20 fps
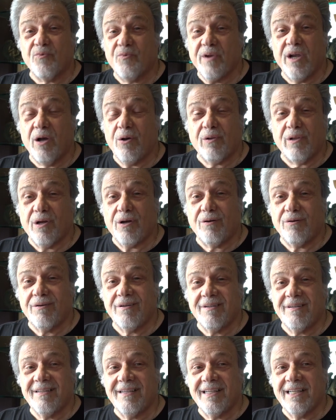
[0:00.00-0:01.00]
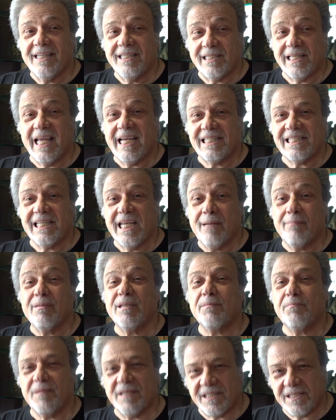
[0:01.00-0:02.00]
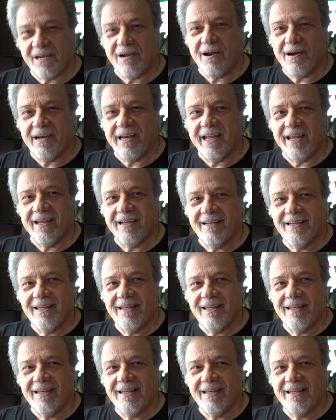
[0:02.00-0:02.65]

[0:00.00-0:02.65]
Riolo. His last name is Biscardi.